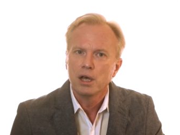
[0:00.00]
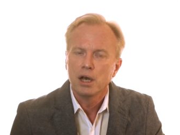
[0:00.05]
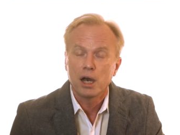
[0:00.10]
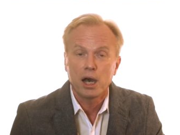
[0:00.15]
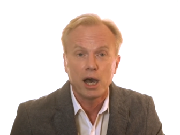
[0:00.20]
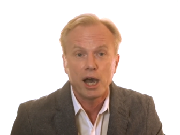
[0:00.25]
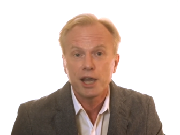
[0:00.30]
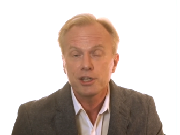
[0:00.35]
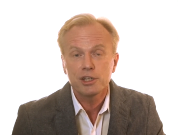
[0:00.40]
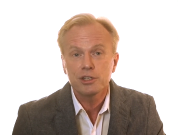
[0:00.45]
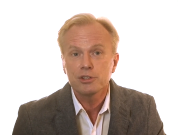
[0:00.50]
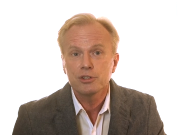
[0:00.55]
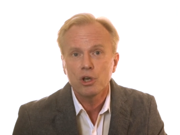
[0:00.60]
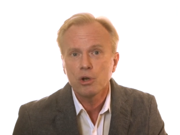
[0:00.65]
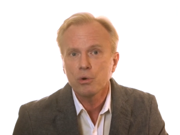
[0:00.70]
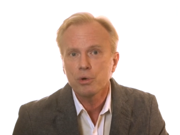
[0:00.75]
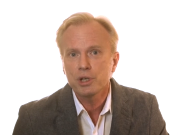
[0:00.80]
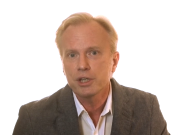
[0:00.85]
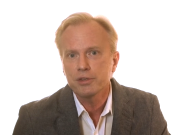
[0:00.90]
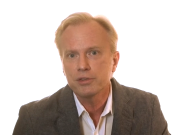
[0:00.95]
Uh, I didn't
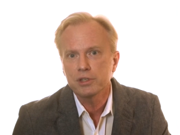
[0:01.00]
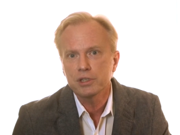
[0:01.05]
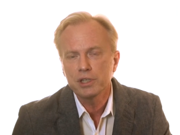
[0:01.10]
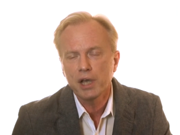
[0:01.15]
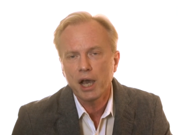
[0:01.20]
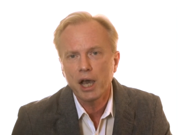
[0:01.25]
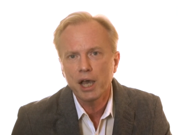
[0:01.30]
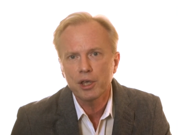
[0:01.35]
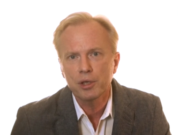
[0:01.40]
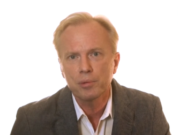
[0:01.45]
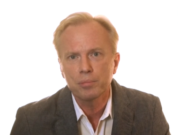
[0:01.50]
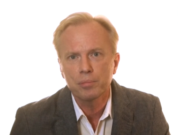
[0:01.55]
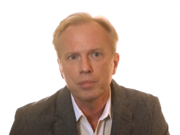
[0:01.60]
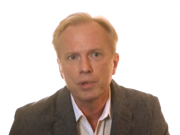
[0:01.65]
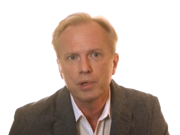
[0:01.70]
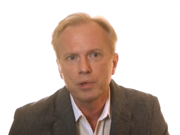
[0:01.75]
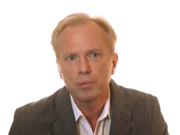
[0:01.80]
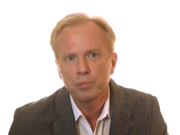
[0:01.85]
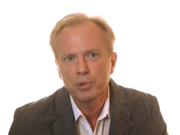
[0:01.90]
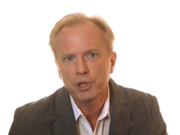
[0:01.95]
know it at the time,
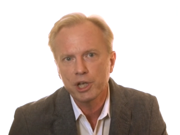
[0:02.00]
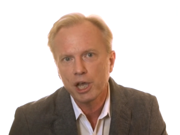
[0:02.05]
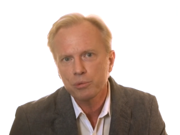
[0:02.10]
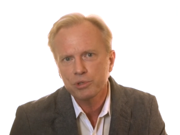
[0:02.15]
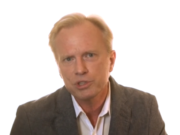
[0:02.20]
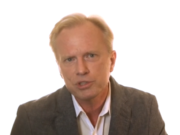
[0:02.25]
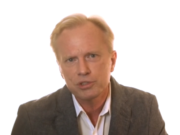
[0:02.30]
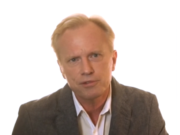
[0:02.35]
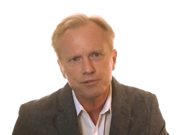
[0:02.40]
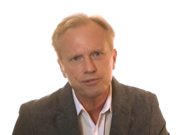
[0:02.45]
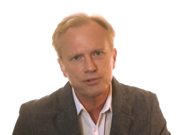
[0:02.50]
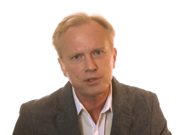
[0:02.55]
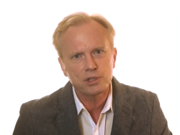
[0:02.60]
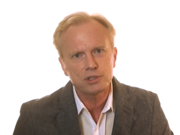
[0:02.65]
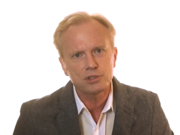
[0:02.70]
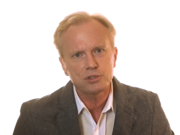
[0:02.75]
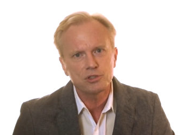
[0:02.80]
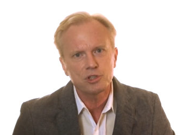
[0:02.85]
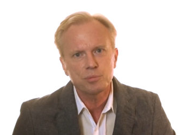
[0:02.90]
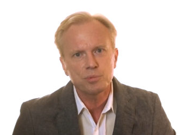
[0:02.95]
but I was the
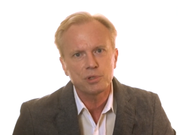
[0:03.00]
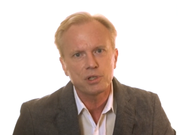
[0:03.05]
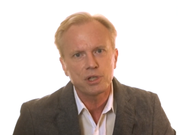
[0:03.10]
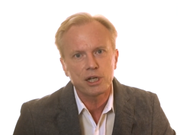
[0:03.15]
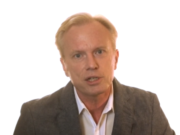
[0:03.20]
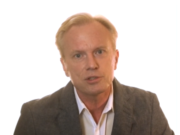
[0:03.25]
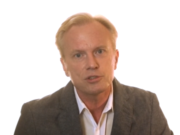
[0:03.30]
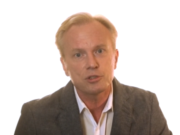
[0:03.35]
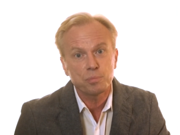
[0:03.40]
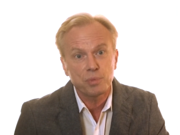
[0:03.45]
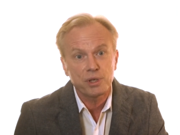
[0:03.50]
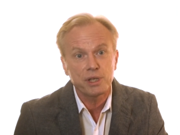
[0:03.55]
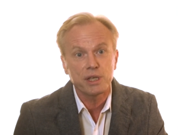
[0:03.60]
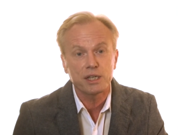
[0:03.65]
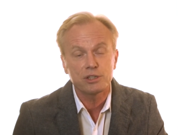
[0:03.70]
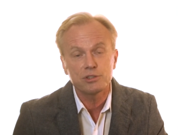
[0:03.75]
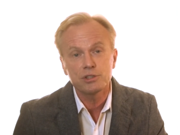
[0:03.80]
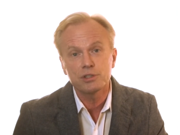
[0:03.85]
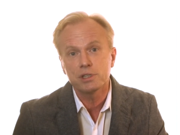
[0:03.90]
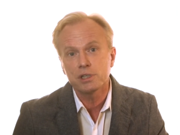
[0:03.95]
first liberal arts
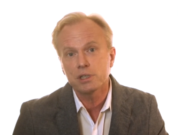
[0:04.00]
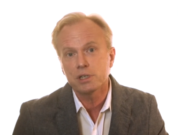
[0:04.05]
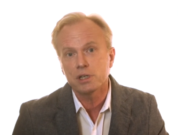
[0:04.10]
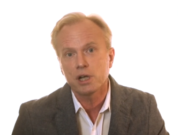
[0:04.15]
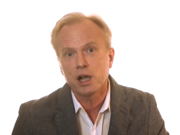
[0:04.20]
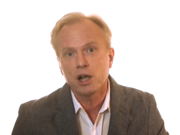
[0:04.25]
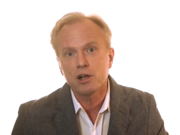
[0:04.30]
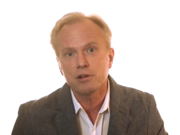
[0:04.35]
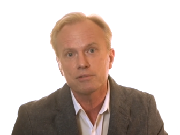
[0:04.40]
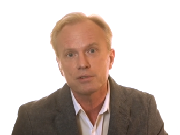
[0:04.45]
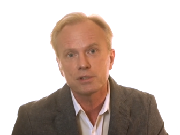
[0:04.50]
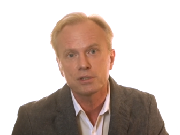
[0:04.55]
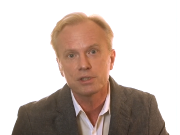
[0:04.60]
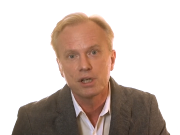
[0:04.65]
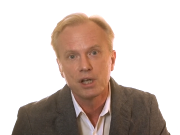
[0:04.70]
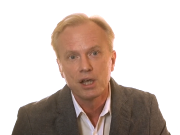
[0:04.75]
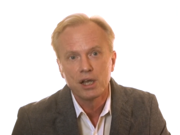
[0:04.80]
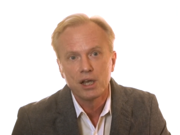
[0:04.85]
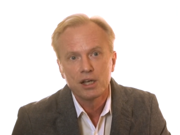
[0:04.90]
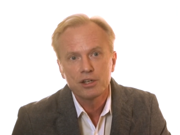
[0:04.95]
PhD at Harvard
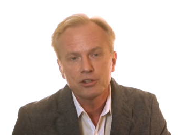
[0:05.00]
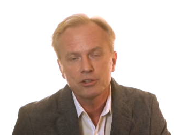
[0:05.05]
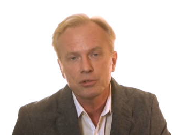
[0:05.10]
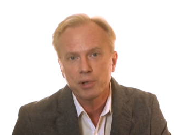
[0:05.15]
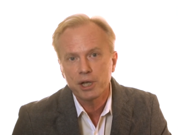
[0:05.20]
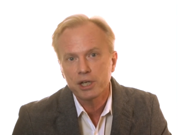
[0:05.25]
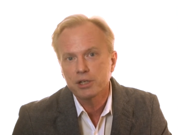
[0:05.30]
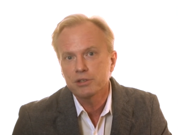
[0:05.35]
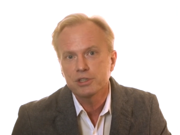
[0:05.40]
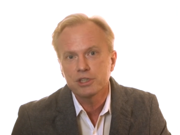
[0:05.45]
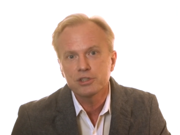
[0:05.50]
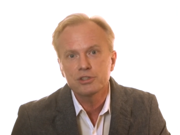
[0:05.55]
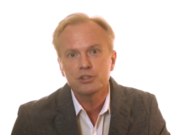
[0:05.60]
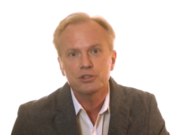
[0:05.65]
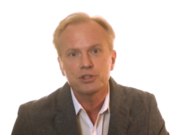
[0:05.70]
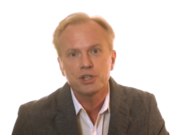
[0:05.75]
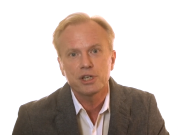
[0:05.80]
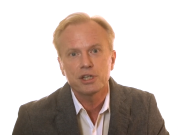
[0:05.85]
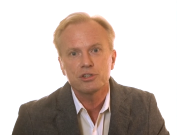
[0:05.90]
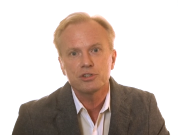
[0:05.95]
to write a
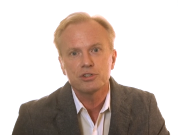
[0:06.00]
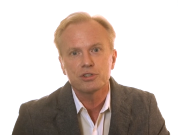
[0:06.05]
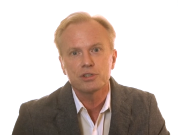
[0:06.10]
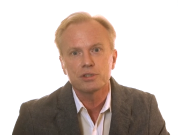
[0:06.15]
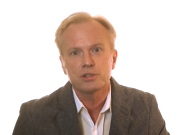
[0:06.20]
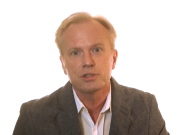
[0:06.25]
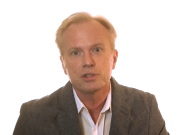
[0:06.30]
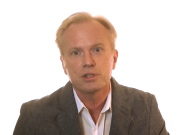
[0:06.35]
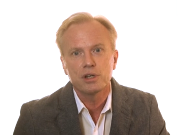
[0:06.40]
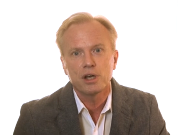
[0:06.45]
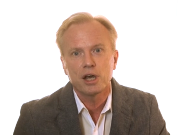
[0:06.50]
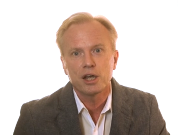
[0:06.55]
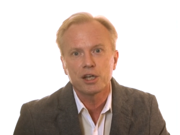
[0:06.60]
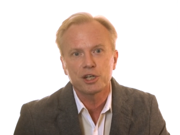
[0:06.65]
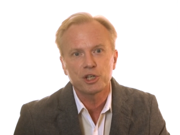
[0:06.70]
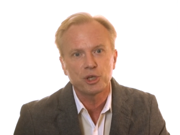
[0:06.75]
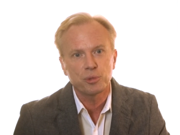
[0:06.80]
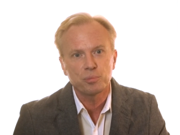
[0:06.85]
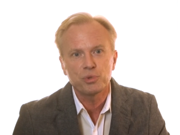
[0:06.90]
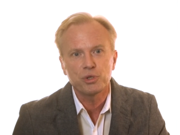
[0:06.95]
dissertation on a
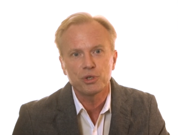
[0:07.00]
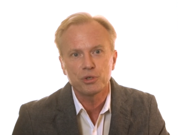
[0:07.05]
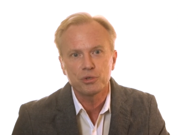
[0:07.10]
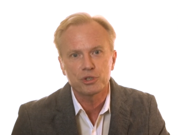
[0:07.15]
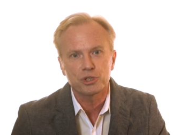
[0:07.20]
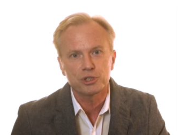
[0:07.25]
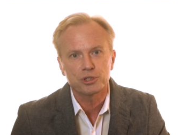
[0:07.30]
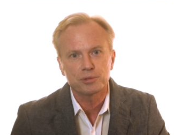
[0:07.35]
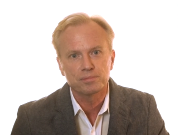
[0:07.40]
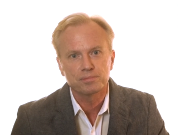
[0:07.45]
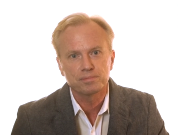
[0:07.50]
computer.